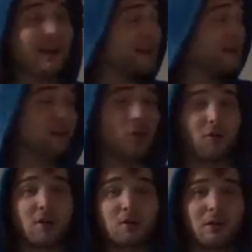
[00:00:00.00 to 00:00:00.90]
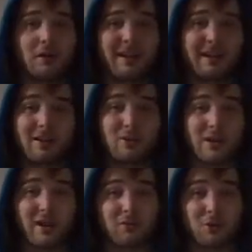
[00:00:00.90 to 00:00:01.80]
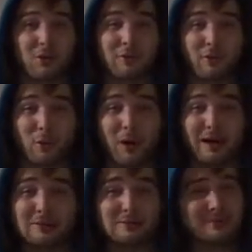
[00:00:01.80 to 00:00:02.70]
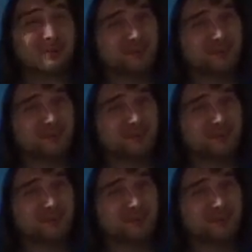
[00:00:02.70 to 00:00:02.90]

I gotta go though. I gotta go get off the grid for a while.